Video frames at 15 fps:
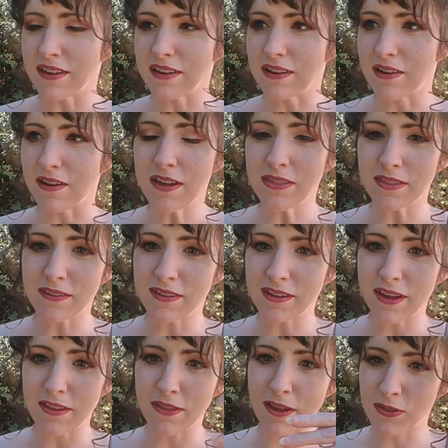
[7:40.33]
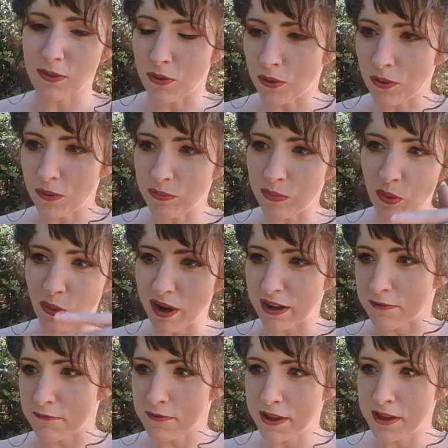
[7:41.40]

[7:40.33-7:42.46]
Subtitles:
I thought the whole point of